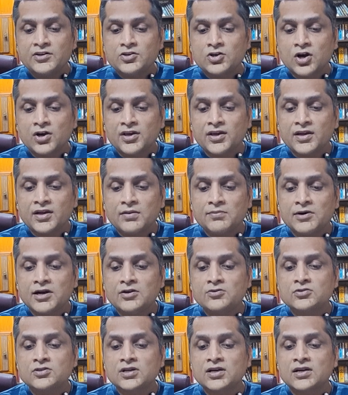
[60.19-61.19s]
are talking
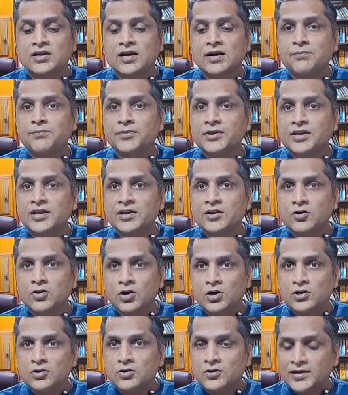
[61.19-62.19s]
about a company
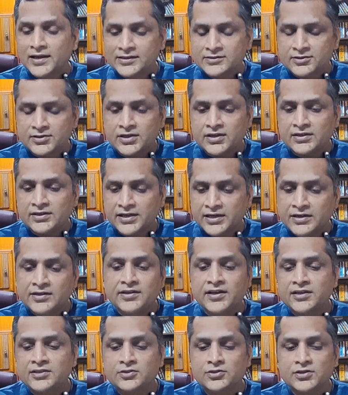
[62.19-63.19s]
called Olectra
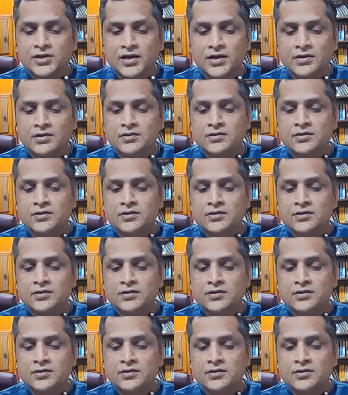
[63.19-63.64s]
Greentech today.